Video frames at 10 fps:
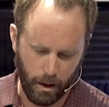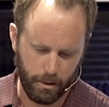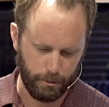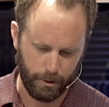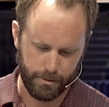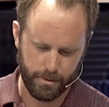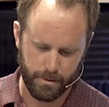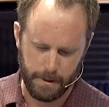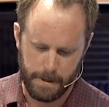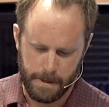
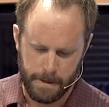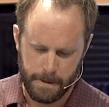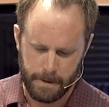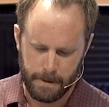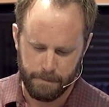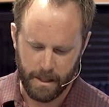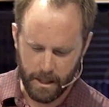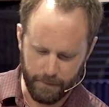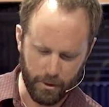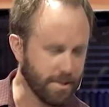conquerors. And
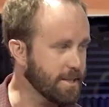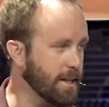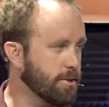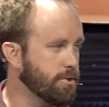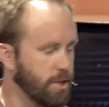then in verse six,